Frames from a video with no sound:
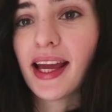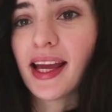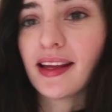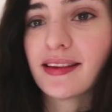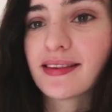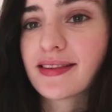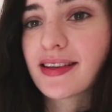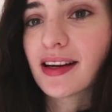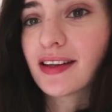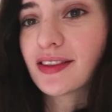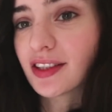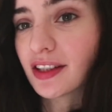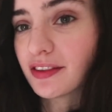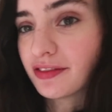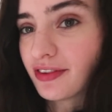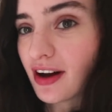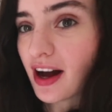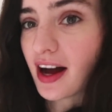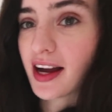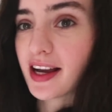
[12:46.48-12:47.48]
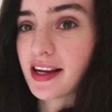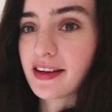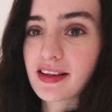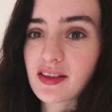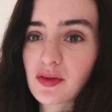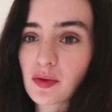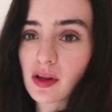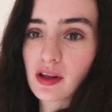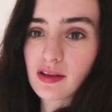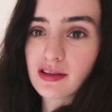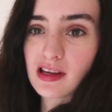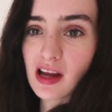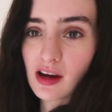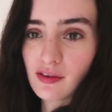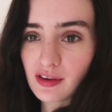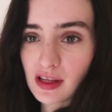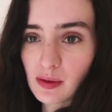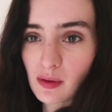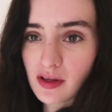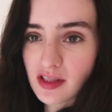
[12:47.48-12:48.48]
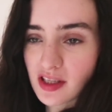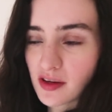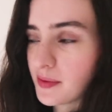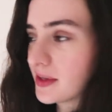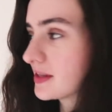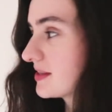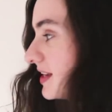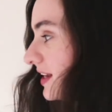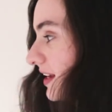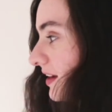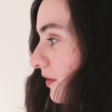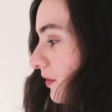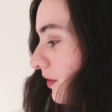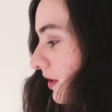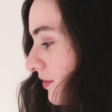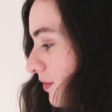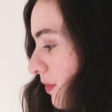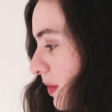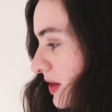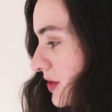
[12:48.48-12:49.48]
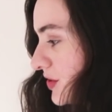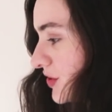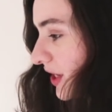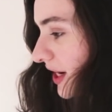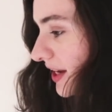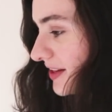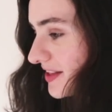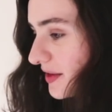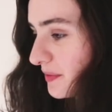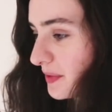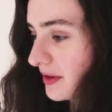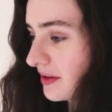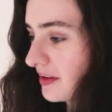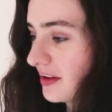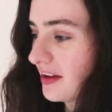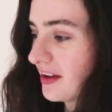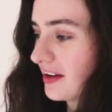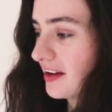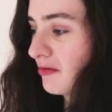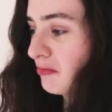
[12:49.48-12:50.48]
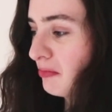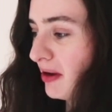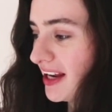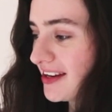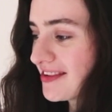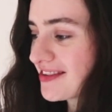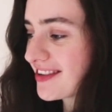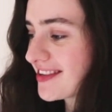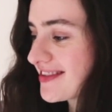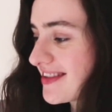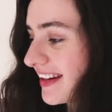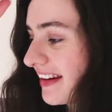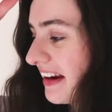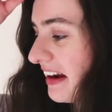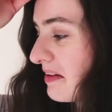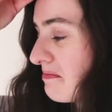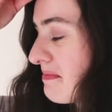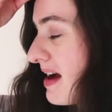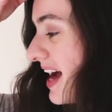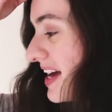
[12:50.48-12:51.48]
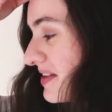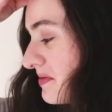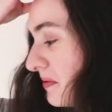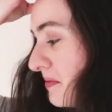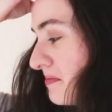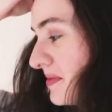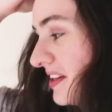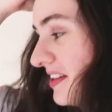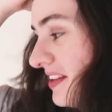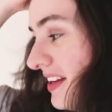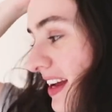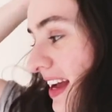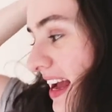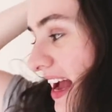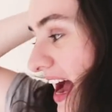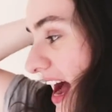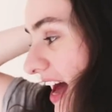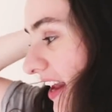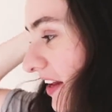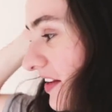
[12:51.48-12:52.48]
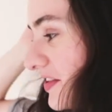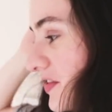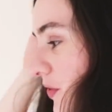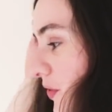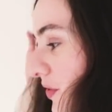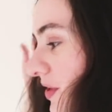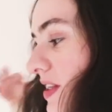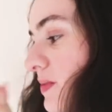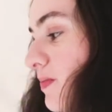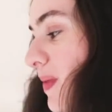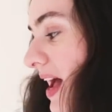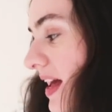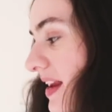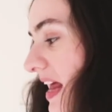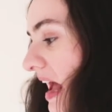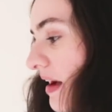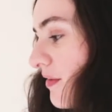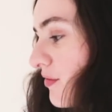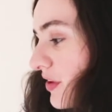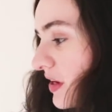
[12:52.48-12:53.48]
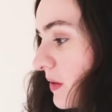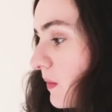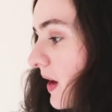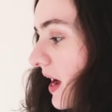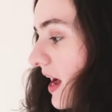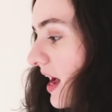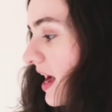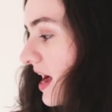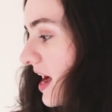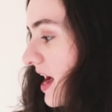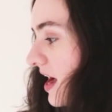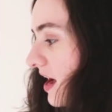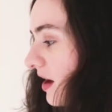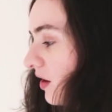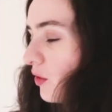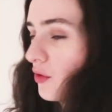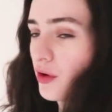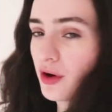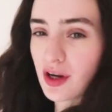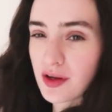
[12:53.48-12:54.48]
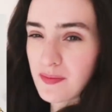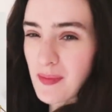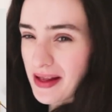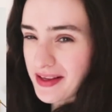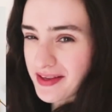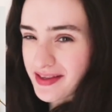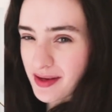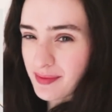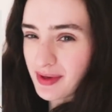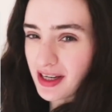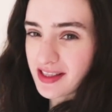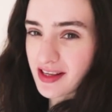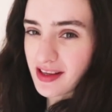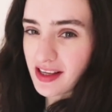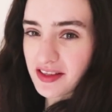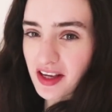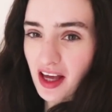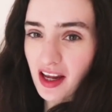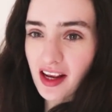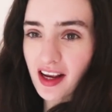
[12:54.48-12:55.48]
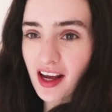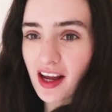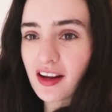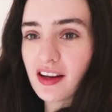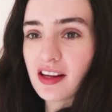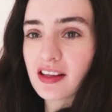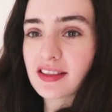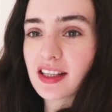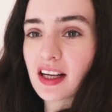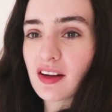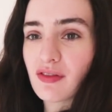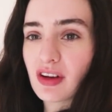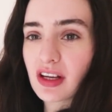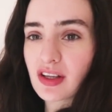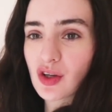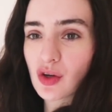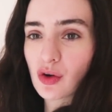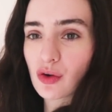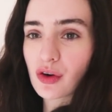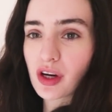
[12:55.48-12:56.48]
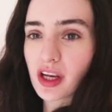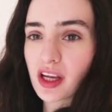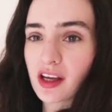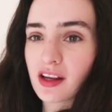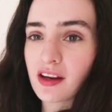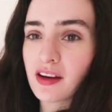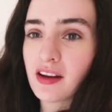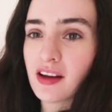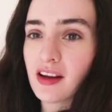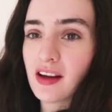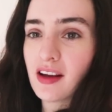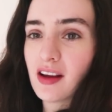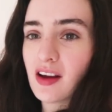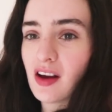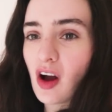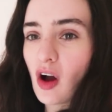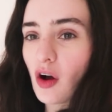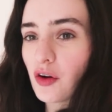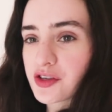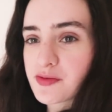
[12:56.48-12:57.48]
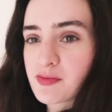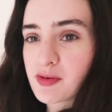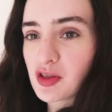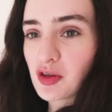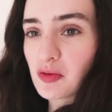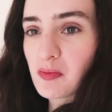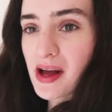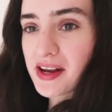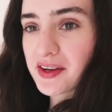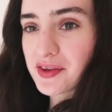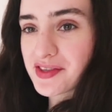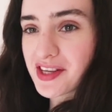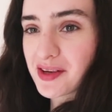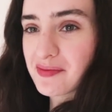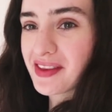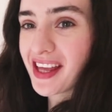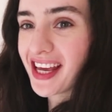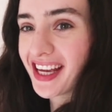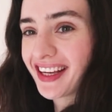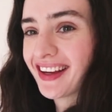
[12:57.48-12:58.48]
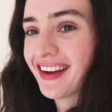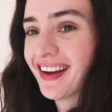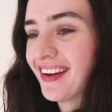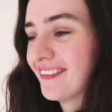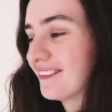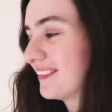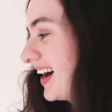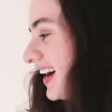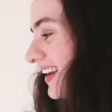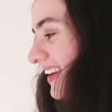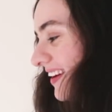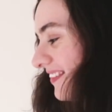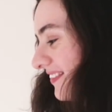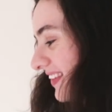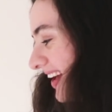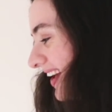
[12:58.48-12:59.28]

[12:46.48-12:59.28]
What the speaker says: It is such a find. It's one of those lovely ones I've been seeing all over Pinterest. I've been Pinteresting like a mad woman, and I saw this bed everywhere, or a bed similar to this. It kind of looks like a Victorian hospital bed or something, but I love